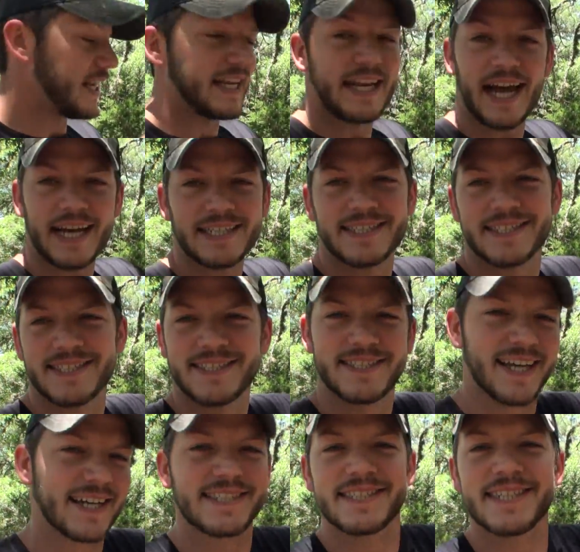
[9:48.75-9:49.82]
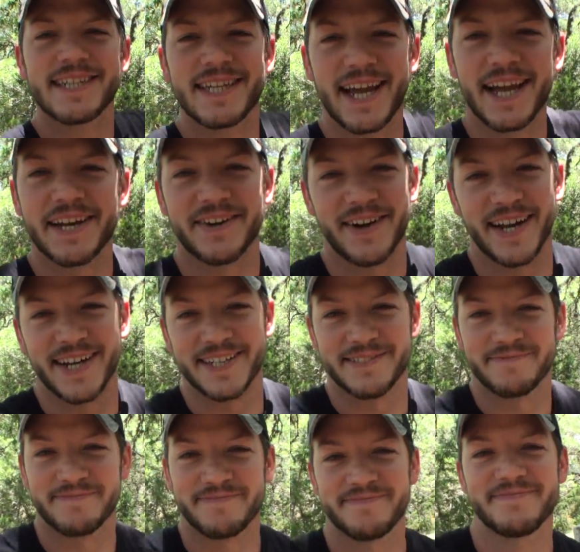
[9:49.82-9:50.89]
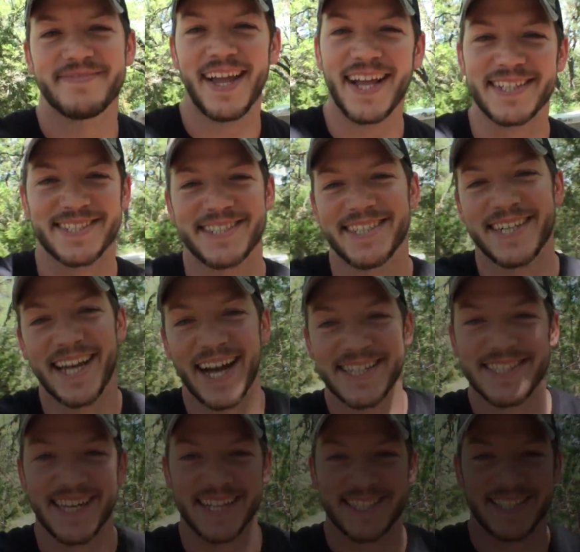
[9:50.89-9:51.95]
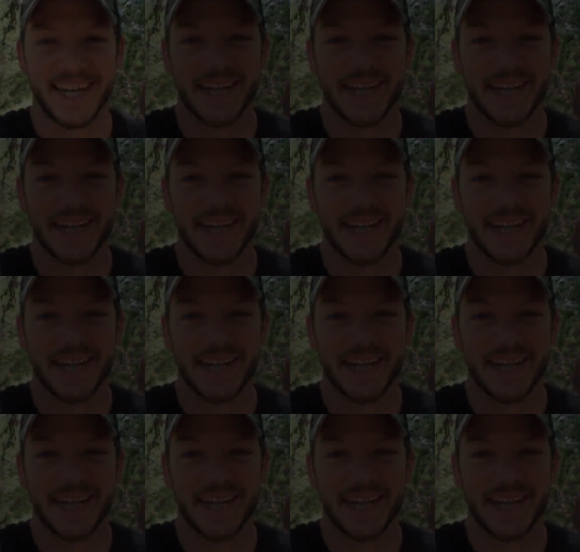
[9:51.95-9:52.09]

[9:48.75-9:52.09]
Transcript: a nice dusty Gatorade. I'll see you guys next